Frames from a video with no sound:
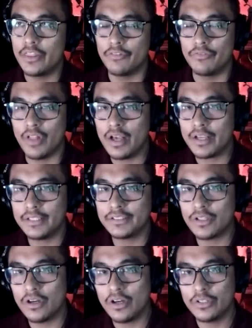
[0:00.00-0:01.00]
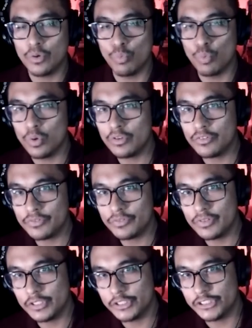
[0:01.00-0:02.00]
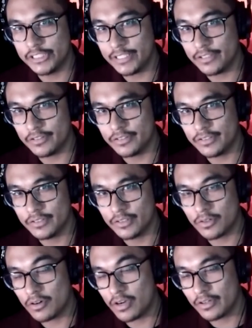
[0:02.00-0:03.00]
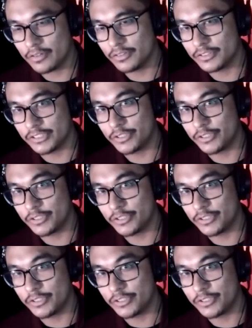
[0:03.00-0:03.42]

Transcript: vlog is called Wolf Shield Chronicles.